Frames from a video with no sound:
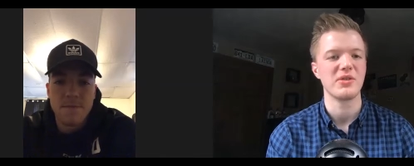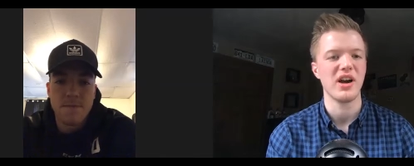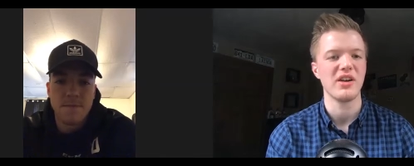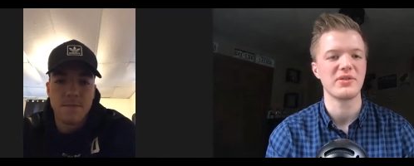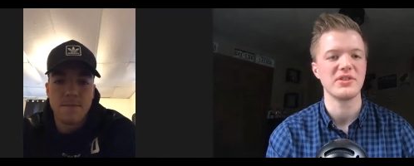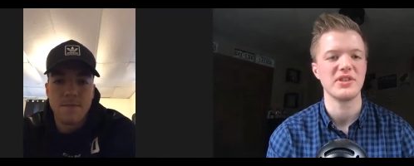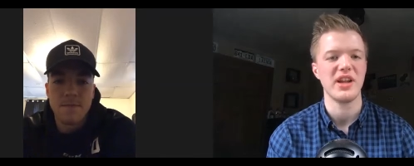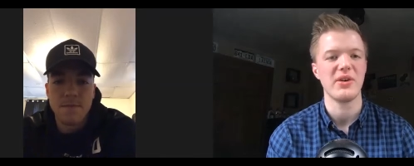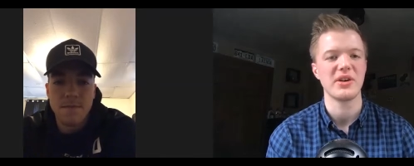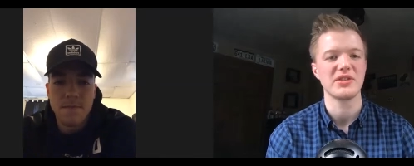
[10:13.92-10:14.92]
Speaker 1: conference and
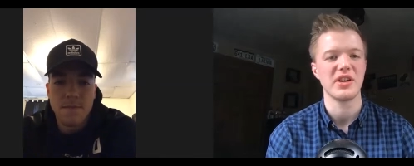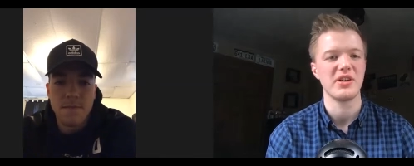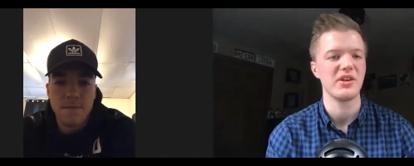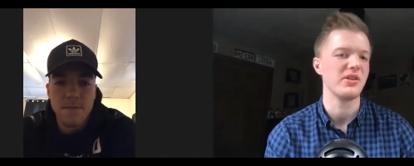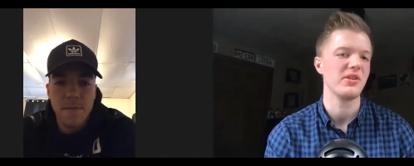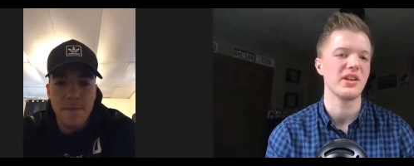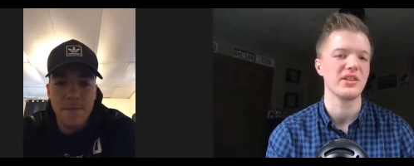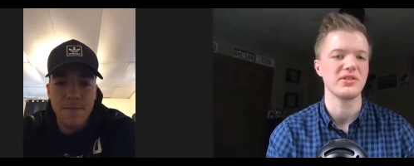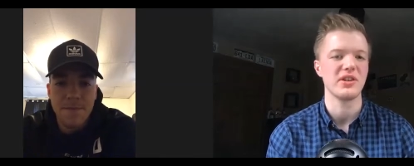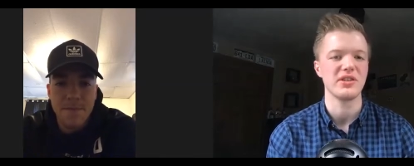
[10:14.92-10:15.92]
how excited are you to get
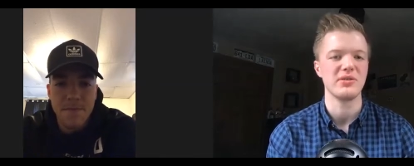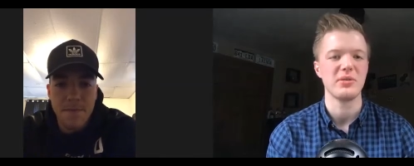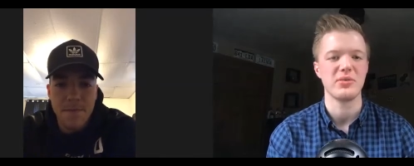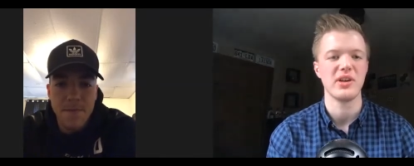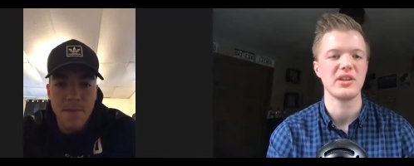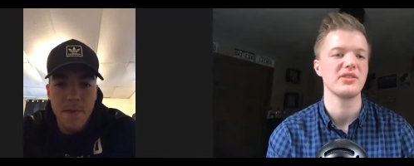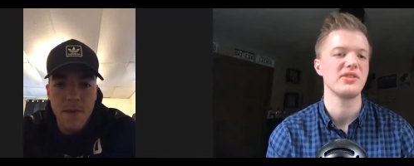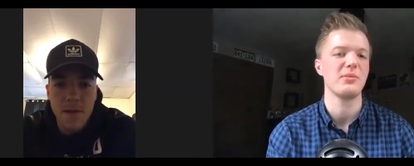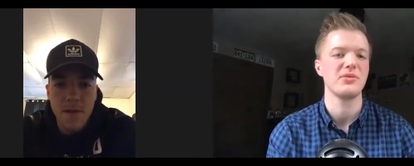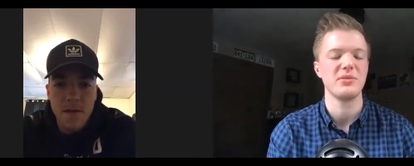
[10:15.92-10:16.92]
started playing the
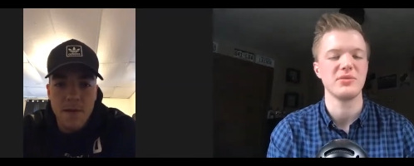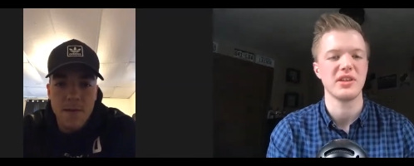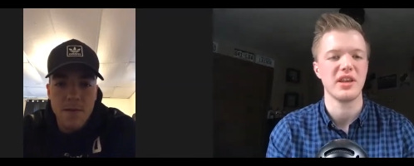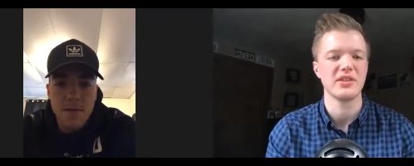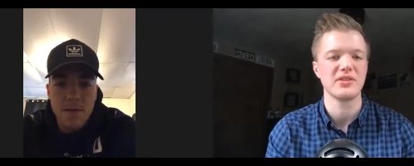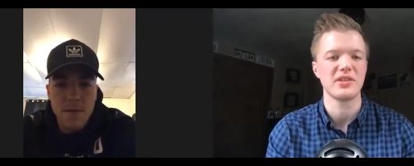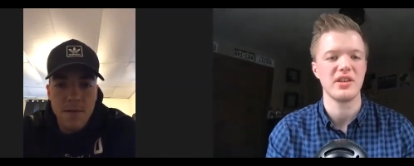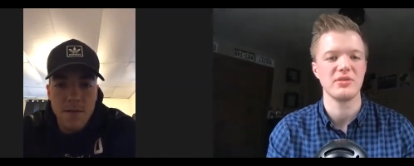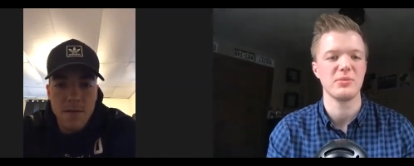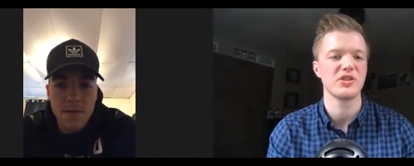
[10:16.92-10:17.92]
same teams, I guess, in
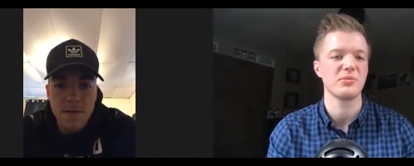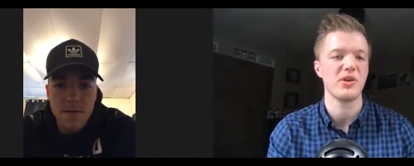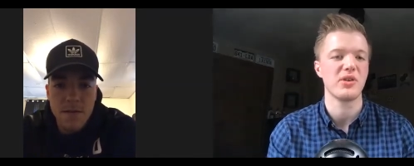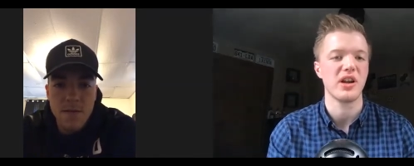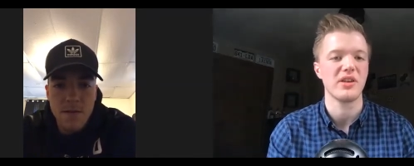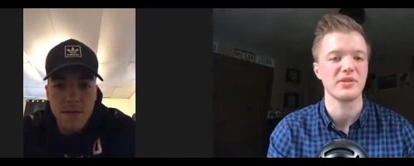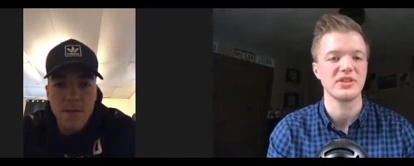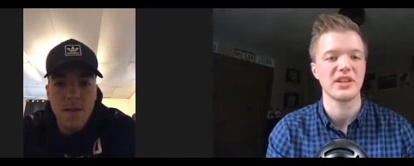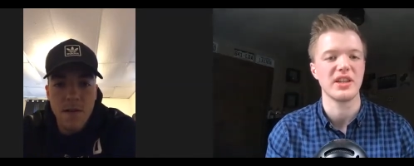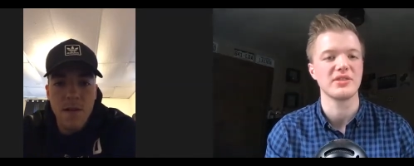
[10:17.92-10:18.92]
a much smaller conference, I
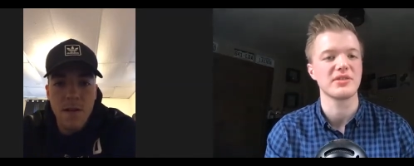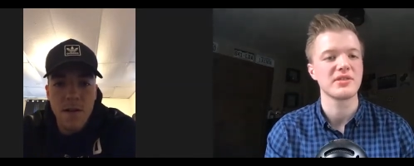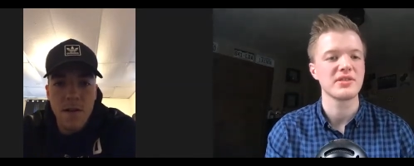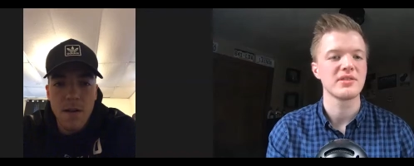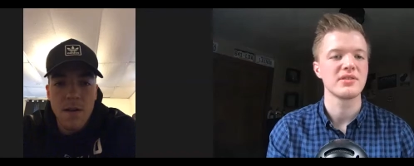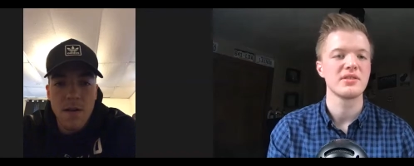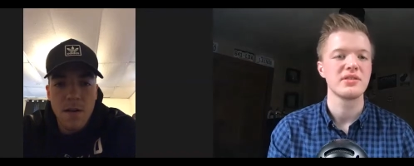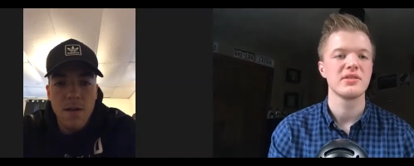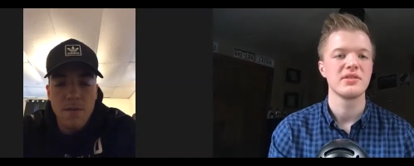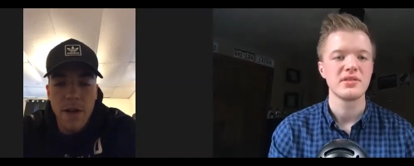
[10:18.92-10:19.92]
guess?
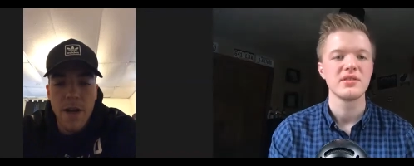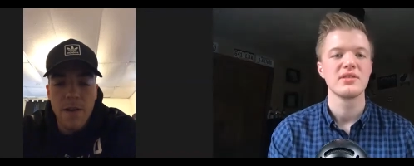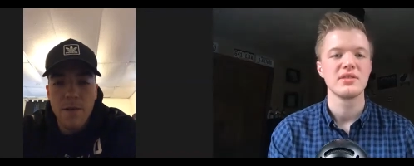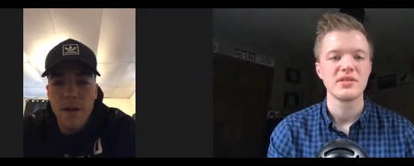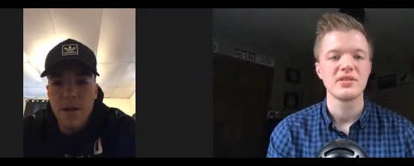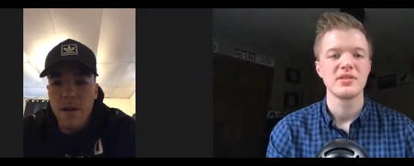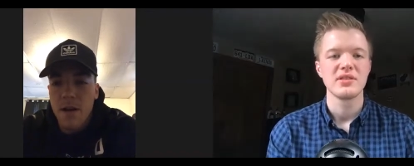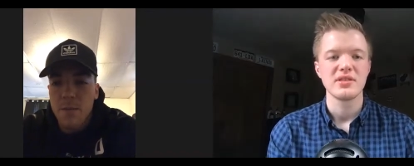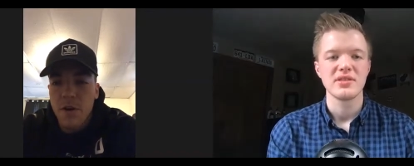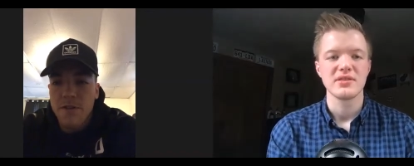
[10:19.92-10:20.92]
Speaker 2: Right. Well, uh,
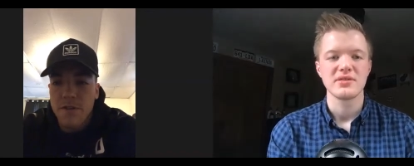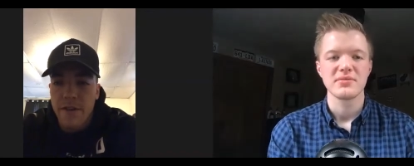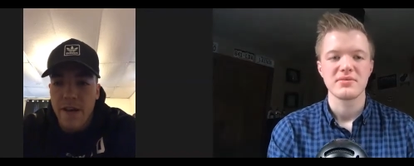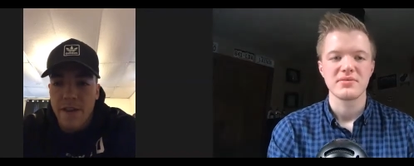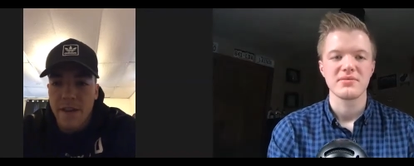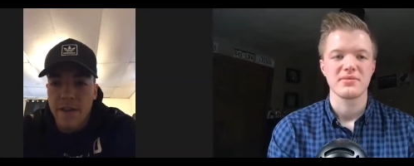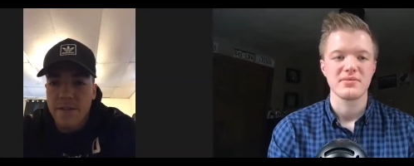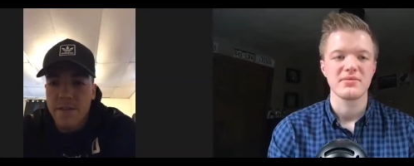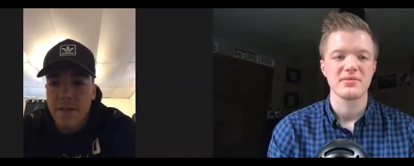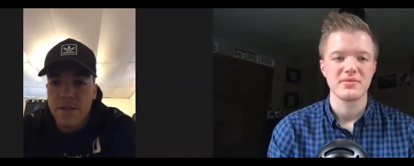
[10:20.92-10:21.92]
personally, I think
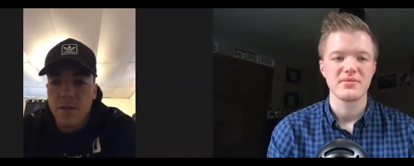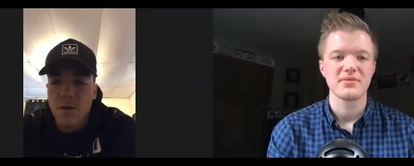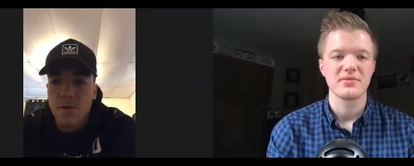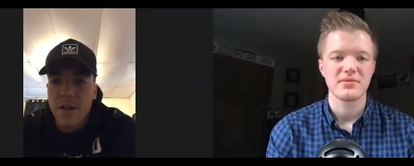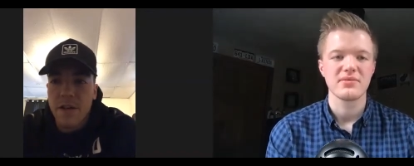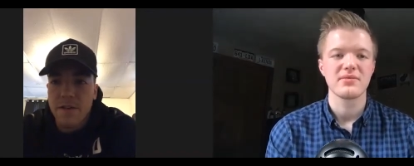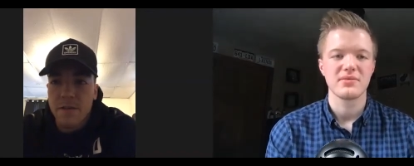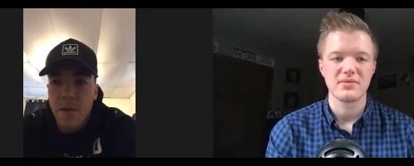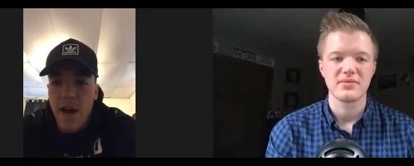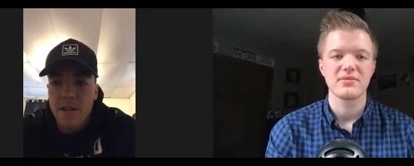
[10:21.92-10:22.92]
it's it's cool because it's
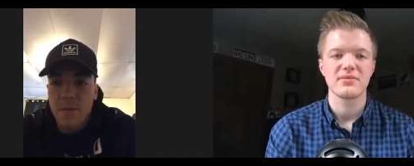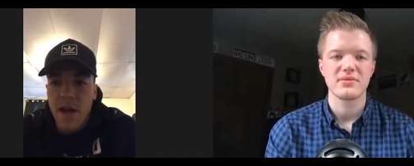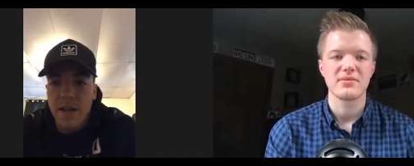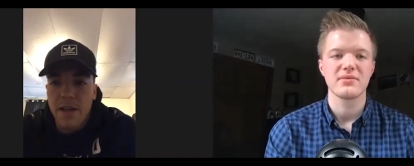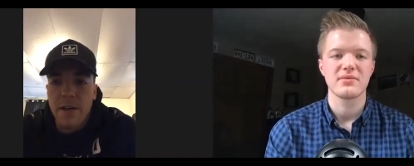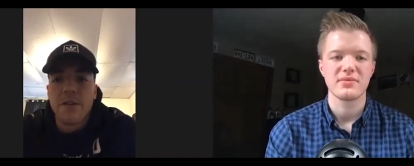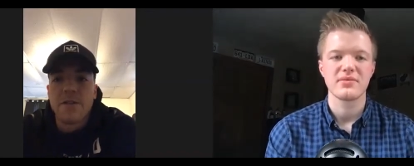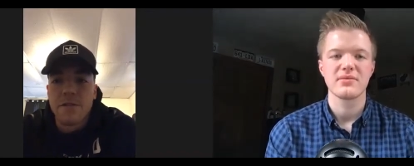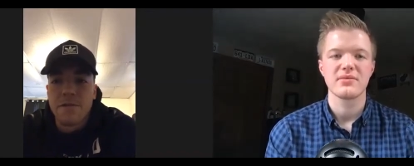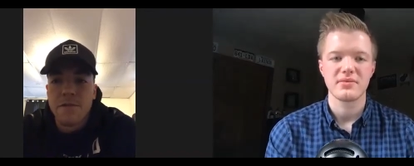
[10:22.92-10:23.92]
back to back years
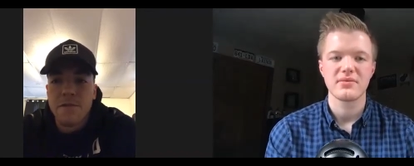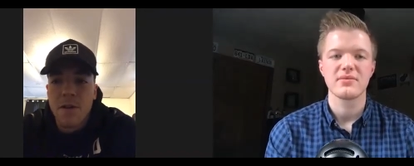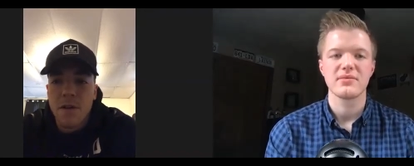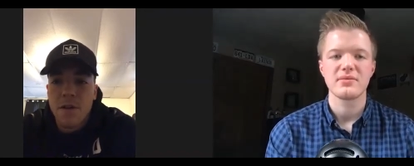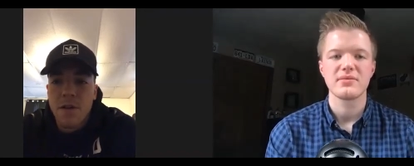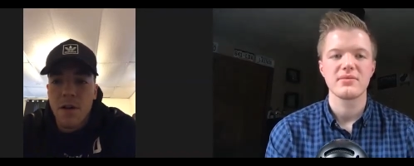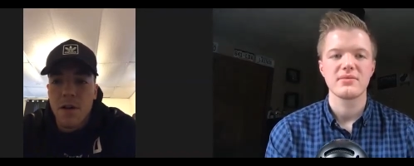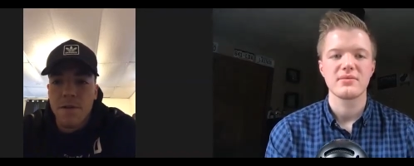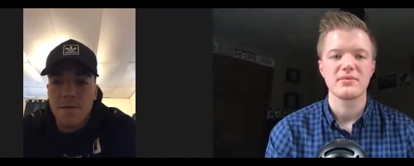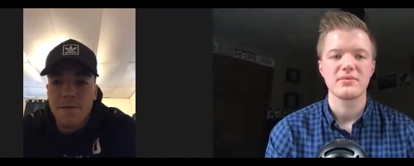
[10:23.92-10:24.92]
of
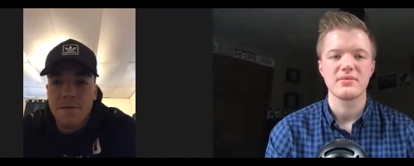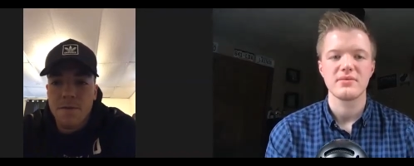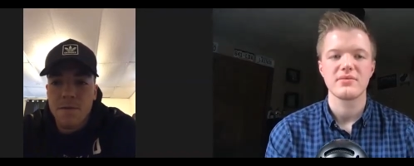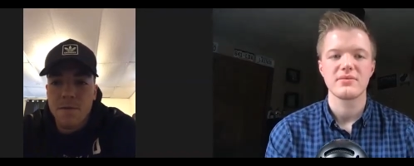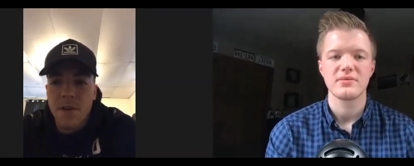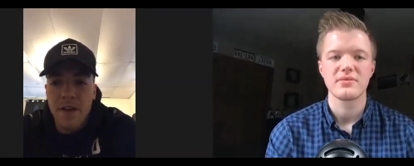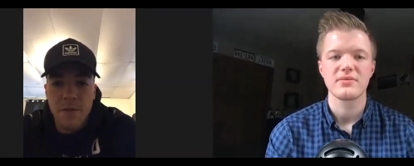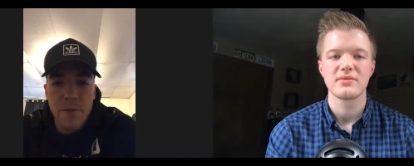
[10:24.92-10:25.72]
of kind of a